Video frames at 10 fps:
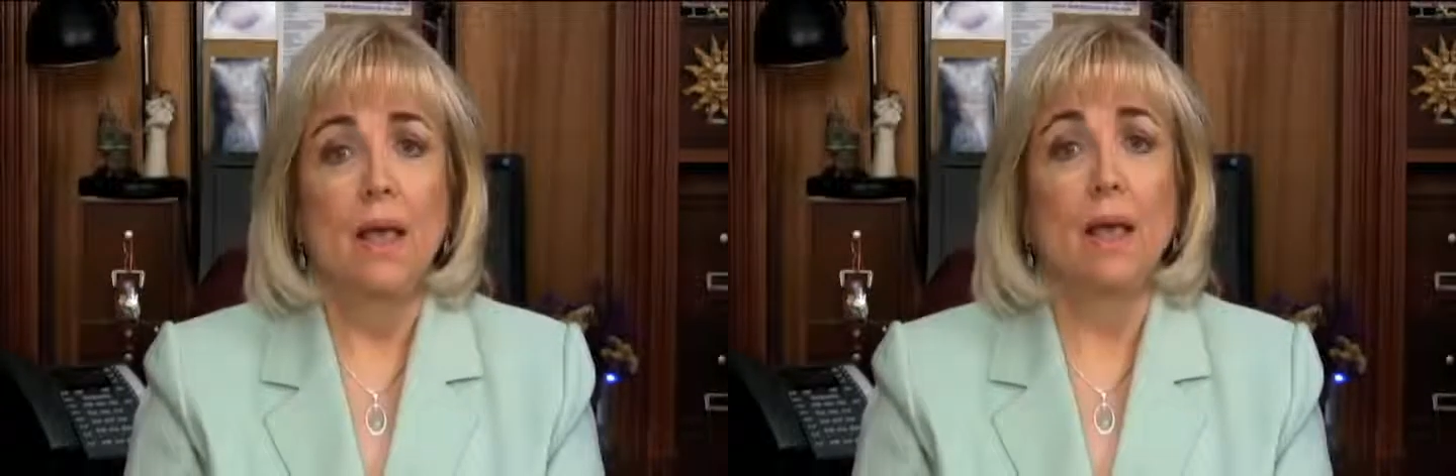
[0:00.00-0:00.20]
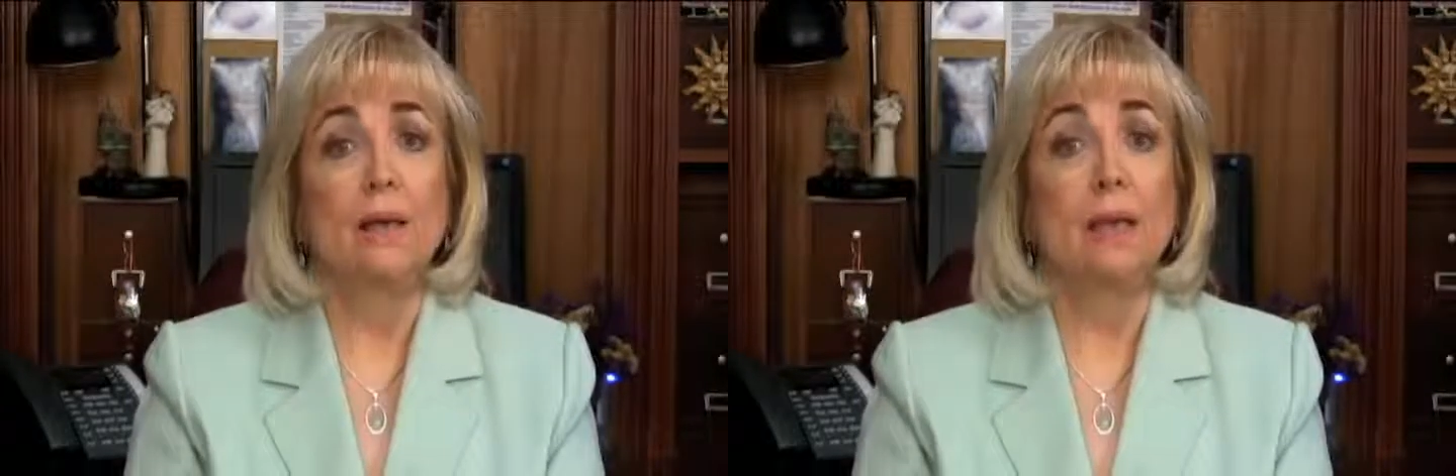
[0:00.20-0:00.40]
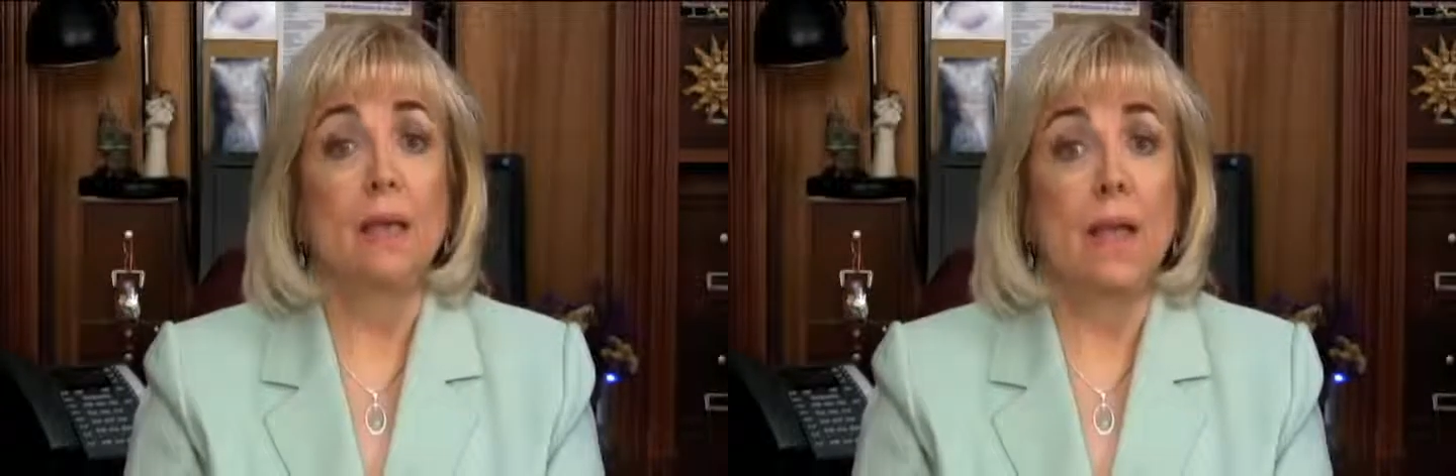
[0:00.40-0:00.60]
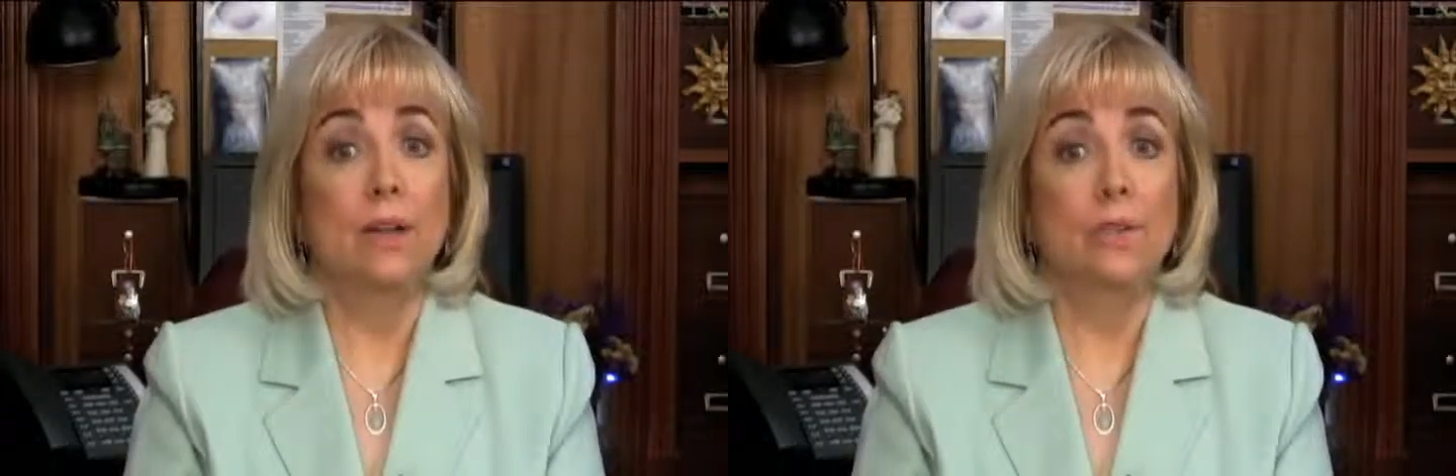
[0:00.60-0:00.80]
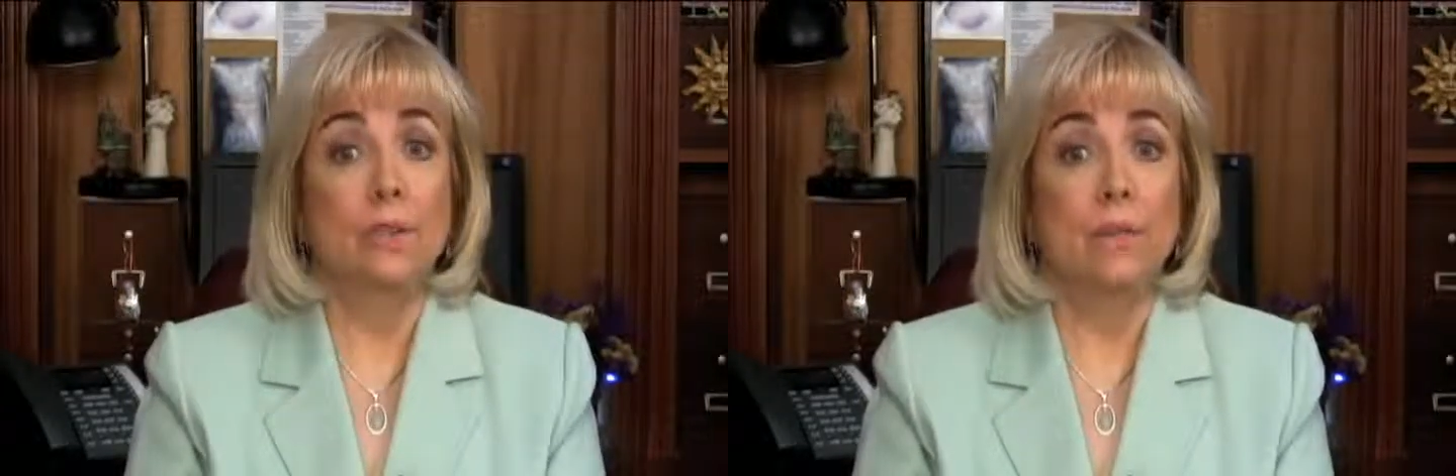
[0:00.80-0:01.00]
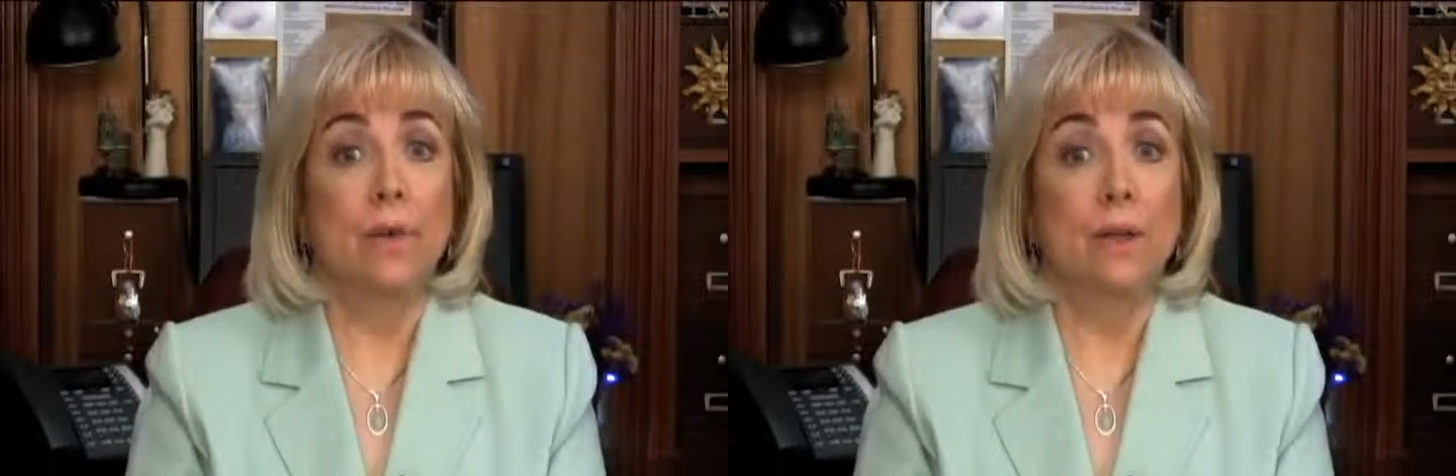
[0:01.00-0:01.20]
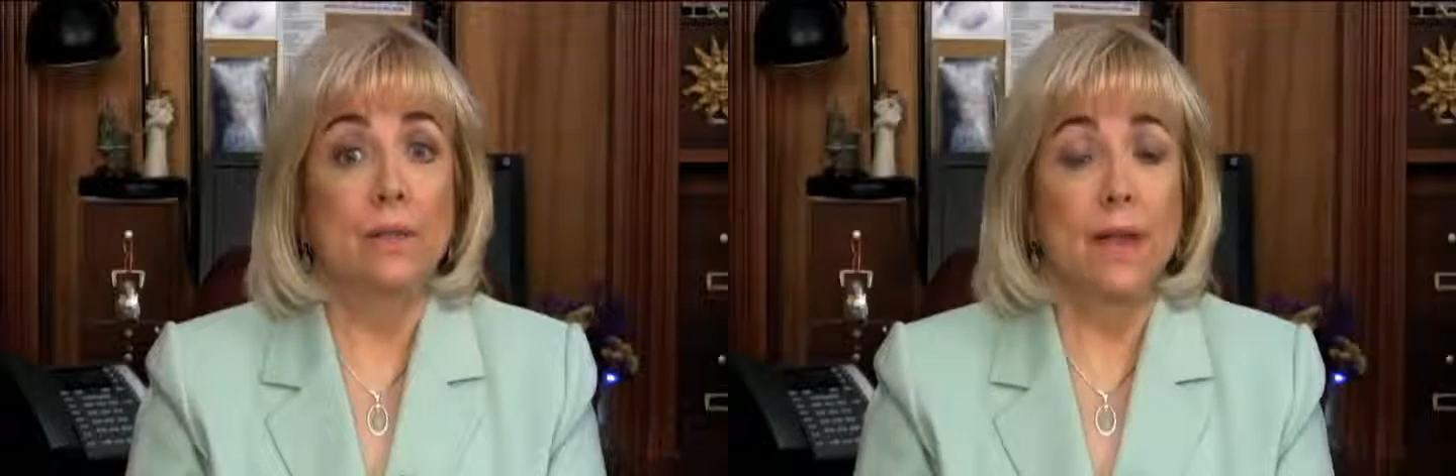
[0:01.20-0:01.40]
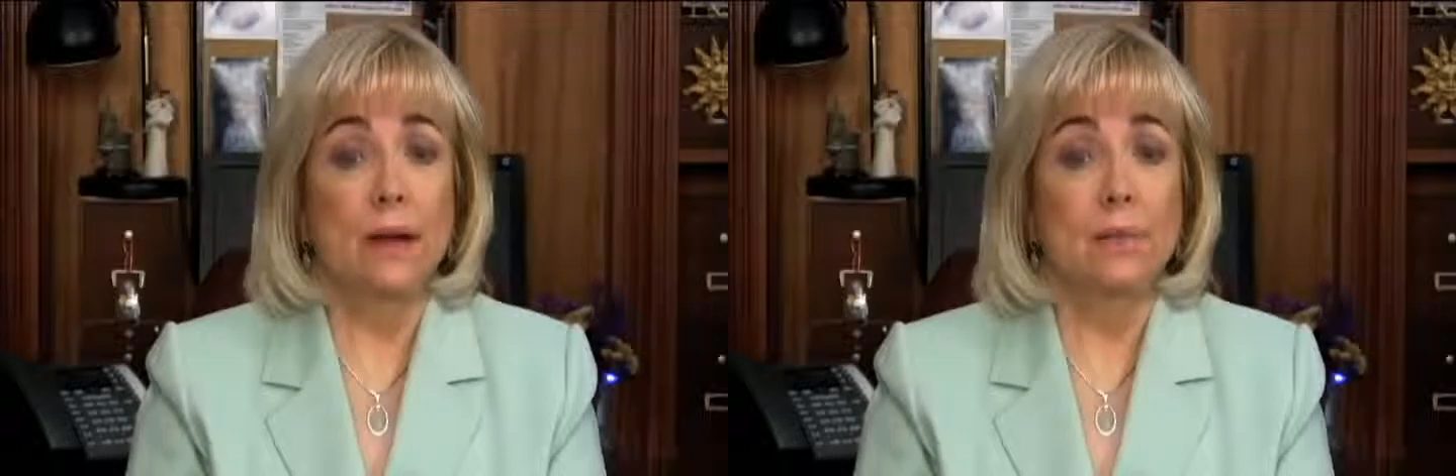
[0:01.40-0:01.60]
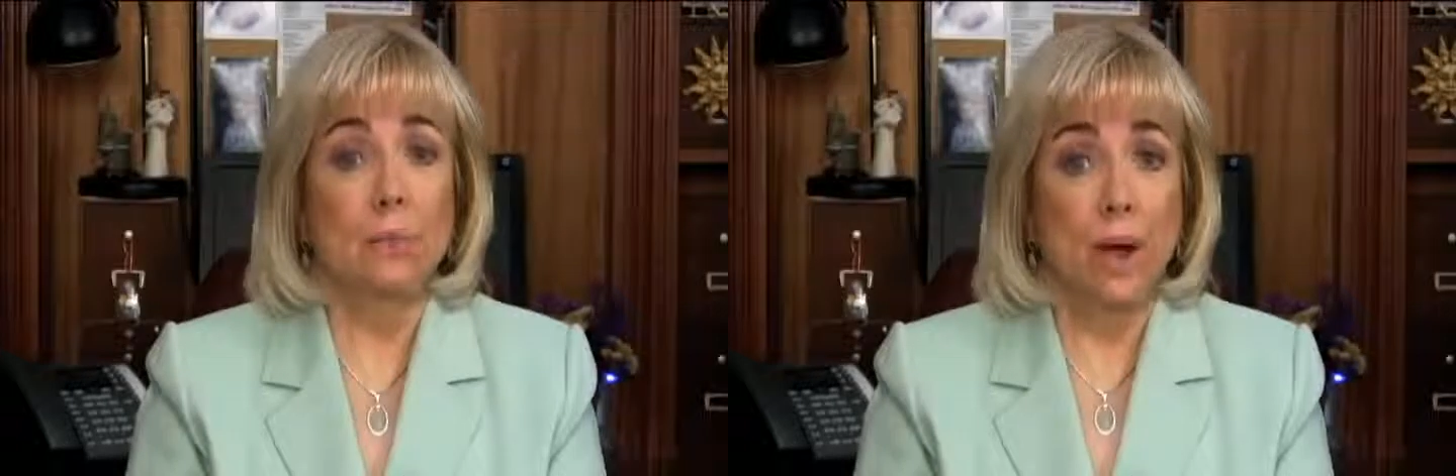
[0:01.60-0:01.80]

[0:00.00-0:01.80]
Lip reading: until the agency finds out